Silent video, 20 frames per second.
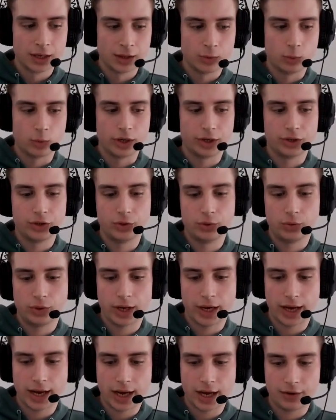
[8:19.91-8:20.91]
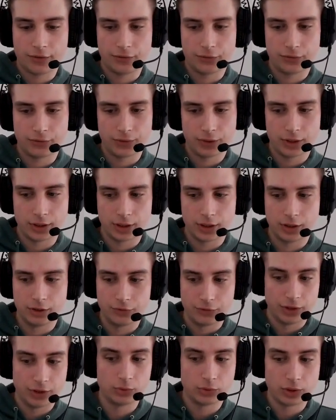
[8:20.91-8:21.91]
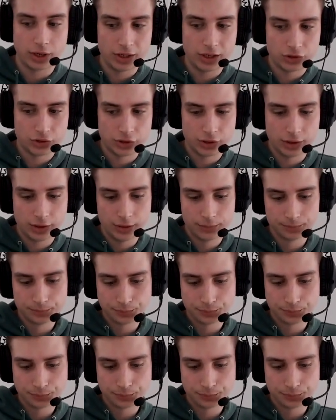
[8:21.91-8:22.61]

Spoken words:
where you have a configuration